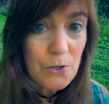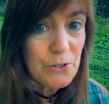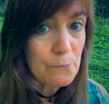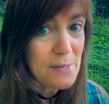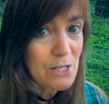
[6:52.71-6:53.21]

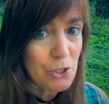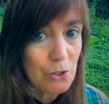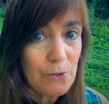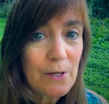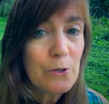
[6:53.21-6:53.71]
Also, make
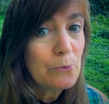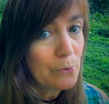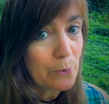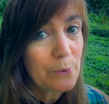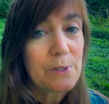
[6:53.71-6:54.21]
sure that you
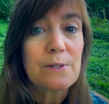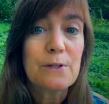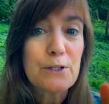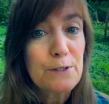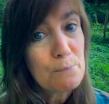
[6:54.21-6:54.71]
notice
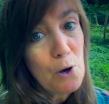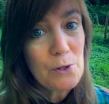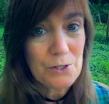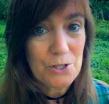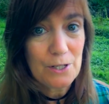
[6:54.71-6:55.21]
the
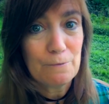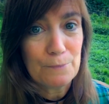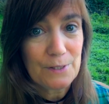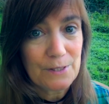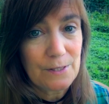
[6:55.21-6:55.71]
small
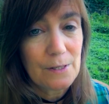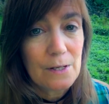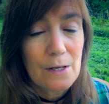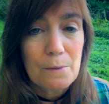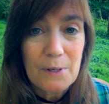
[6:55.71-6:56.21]
achievements,
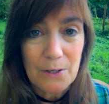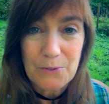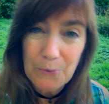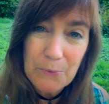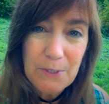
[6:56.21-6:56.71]

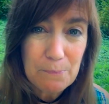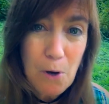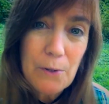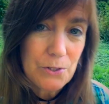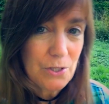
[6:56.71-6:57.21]
because those
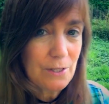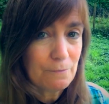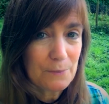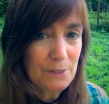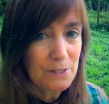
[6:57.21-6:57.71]
small
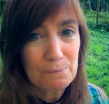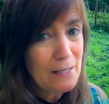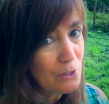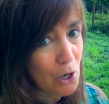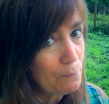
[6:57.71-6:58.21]
achievements
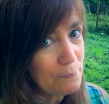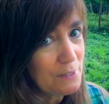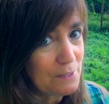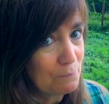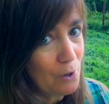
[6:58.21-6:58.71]
may not be
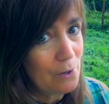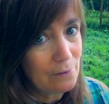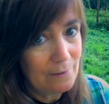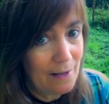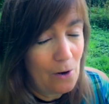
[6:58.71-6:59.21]

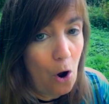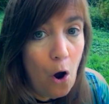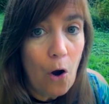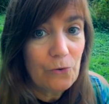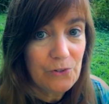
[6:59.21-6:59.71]
small at
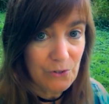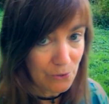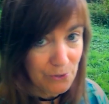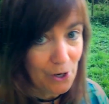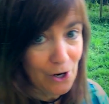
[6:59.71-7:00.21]
all to
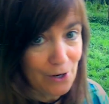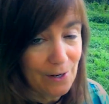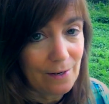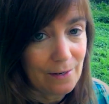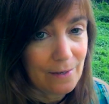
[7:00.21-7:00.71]
your
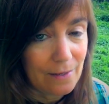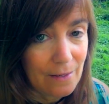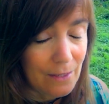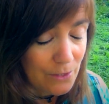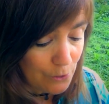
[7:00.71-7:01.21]
dog.
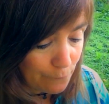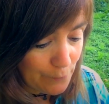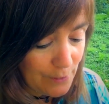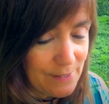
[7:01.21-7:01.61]
So for